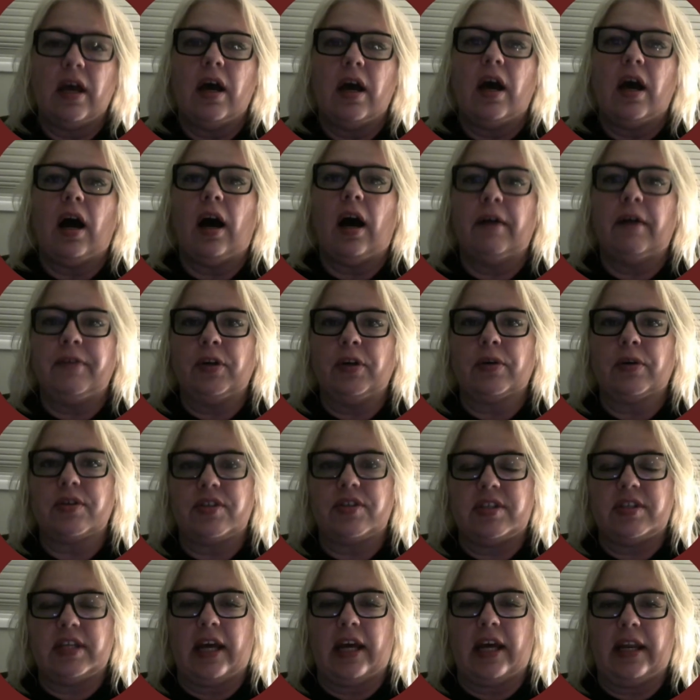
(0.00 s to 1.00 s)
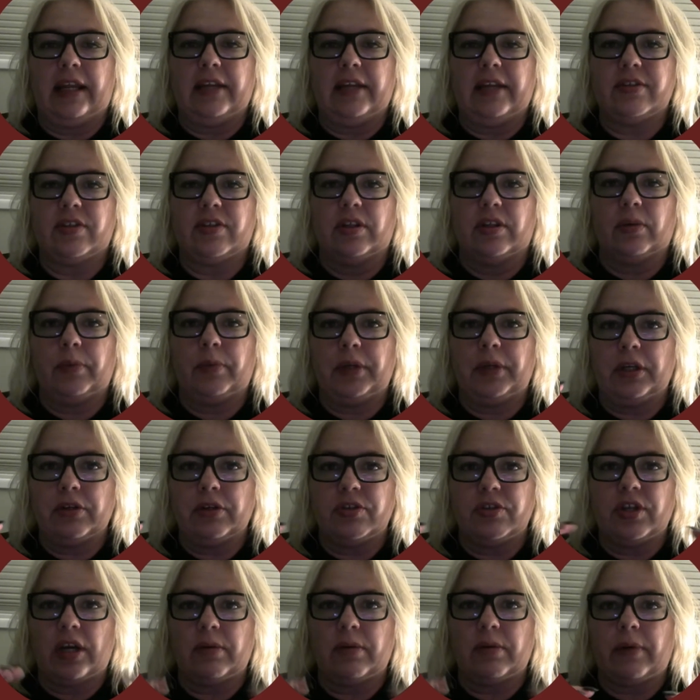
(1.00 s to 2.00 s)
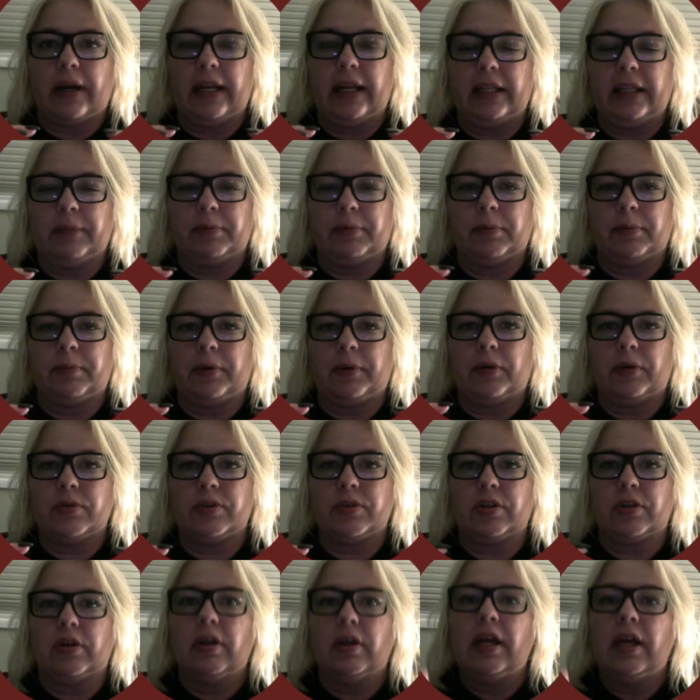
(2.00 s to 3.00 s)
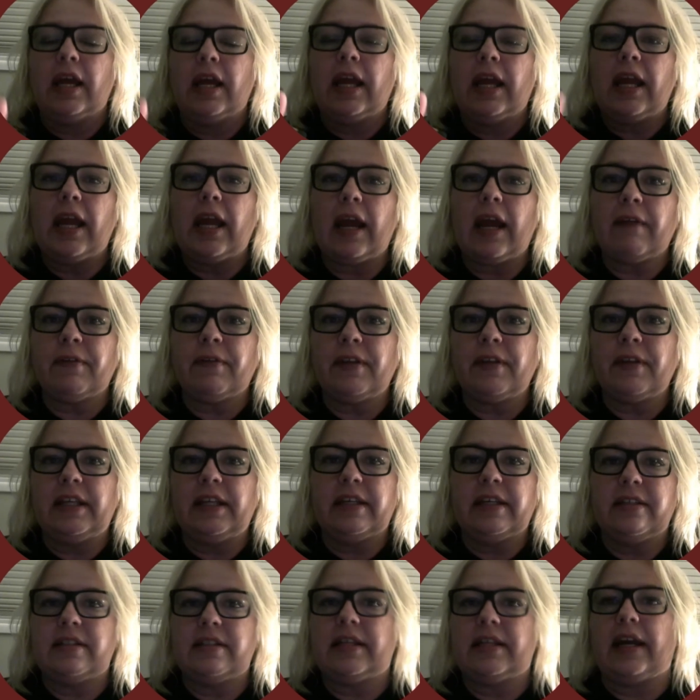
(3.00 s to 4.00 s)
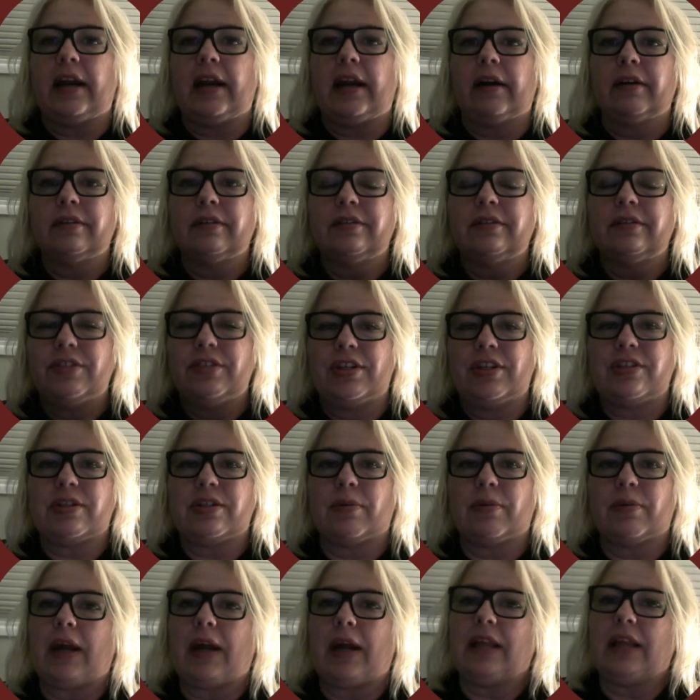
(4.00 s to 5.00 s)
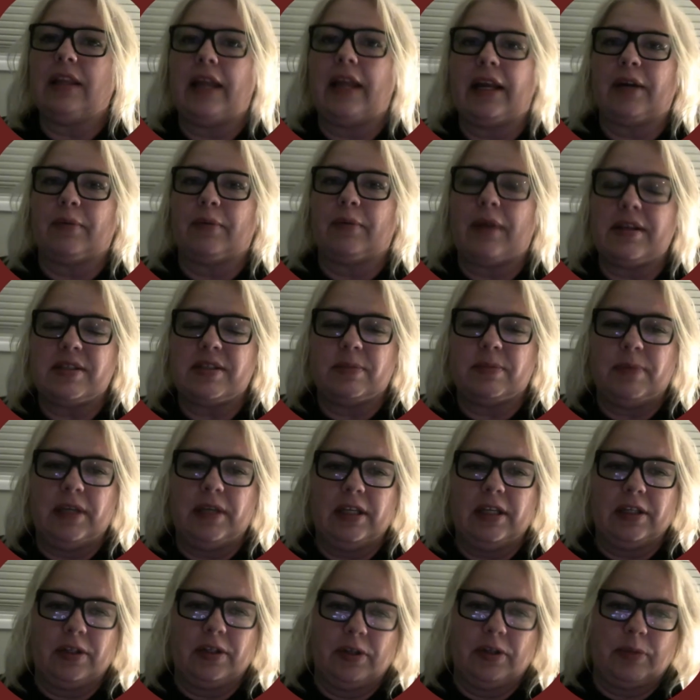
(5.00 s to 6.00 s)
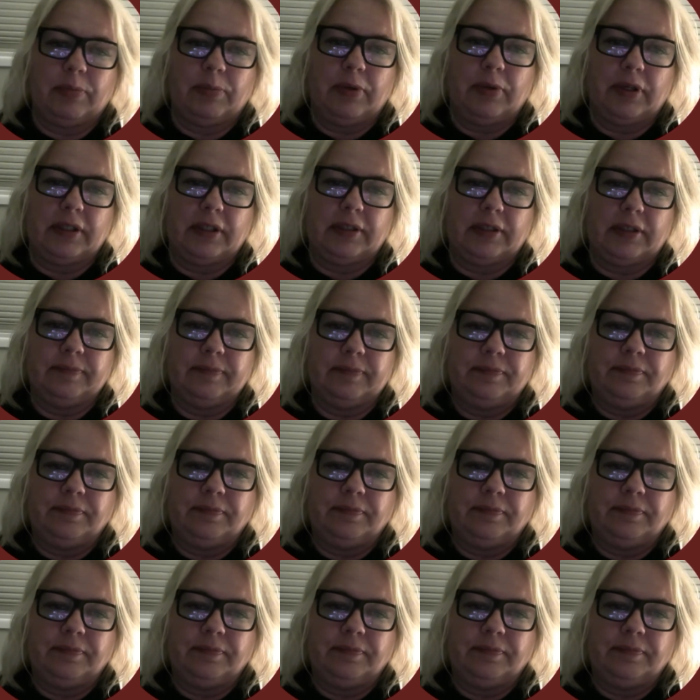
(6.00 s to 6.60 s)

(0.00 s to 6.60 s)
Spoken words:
of your study so that when you're done writing the proposal, everything is there, just like a recipe in a cookbook.